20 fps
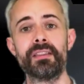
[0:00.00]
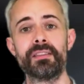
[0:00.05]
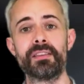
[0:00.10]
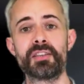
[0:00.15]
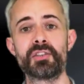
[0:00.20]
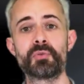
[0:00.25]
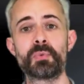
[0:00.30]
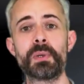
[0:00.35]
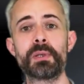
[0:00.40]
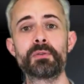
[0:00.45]
the
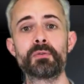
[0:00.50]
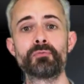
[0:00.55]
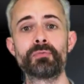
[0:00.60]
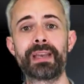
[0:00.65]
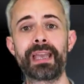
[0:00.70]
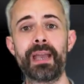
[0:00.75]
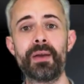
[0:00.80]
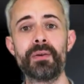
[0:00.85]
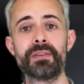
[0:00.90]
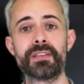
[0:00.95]
strings will
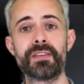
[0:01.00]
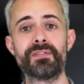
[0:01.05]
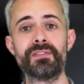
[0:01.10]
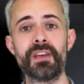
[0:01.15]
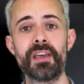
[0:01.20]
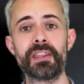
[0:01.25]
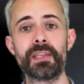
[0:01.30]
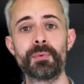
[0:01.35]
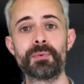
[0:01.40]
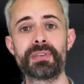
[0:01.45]
ring out as if
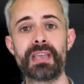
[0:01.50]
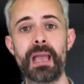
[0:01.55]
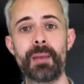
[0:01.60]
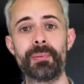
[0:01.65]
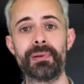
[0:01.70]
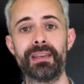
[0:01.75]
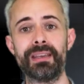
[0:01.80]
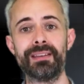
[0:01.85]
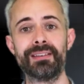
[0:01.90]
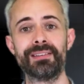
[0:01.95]
nothing was
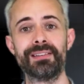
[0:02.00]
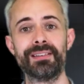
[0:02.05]
happening.